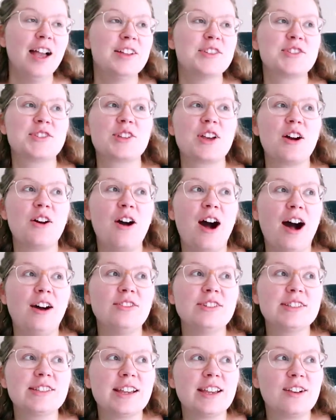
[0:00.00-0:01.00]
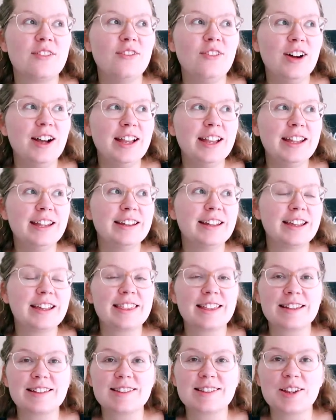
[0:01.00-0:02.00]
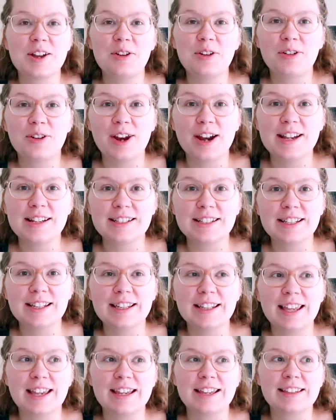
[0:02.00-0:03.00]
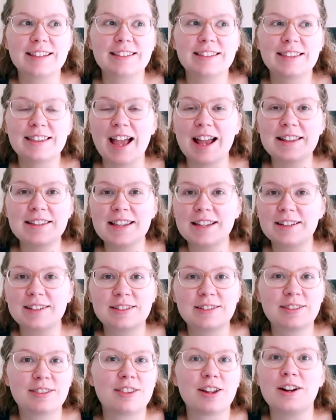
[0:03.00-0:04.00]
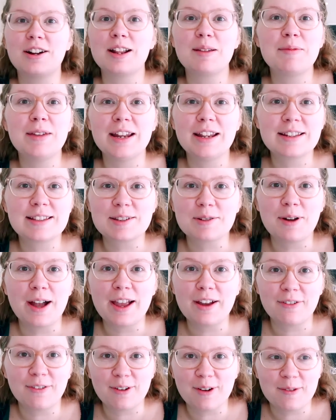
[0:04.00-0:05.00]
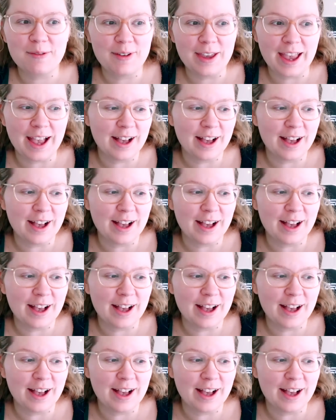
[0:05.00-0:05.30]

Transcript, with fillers: So I was like, what? Like, that's so crazy. Like, that's like 30 minutes away from me.